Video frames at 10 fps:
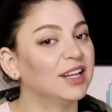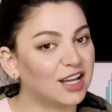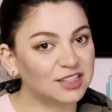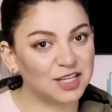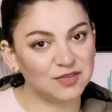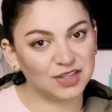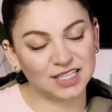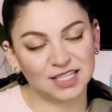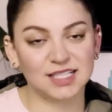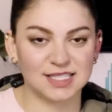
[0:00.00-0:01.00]
Not
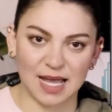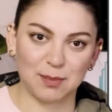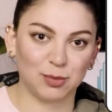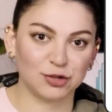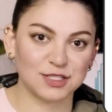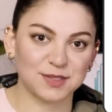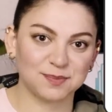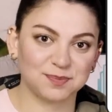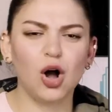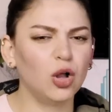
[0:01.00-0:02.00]
giving examples.
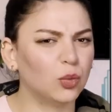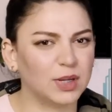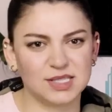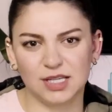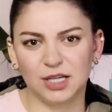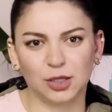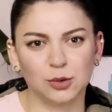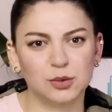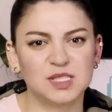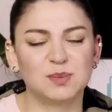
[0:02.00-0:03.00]
Always
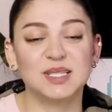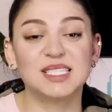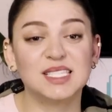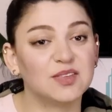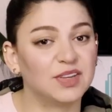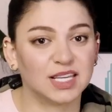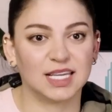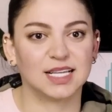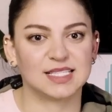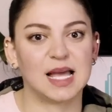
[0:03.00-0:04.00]
include specific
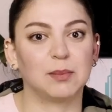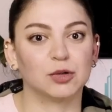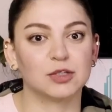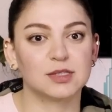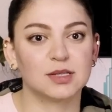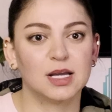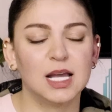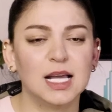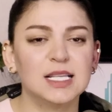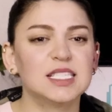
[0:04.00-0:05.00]
examples.
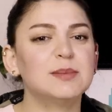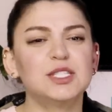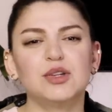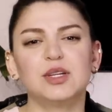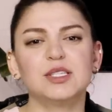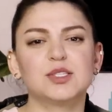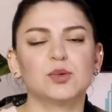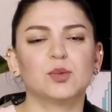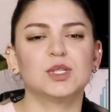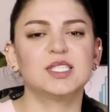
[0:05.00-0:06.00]
Some
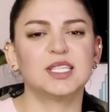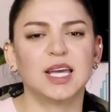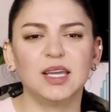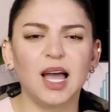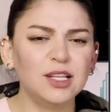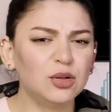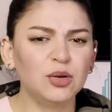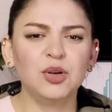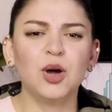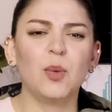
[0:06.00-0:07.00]
students would say, I
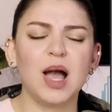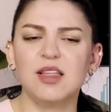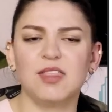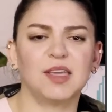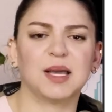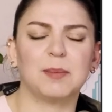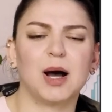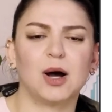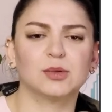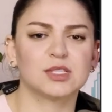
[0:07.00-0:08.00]
don't know anything
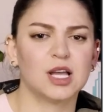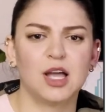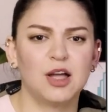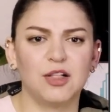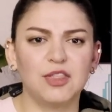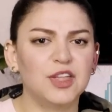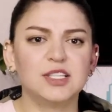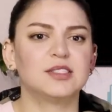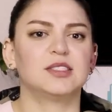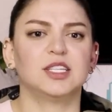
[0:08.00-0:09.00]
about
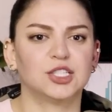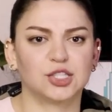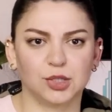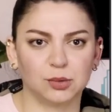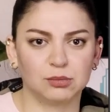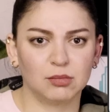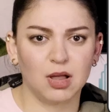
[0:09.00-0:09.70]
this issue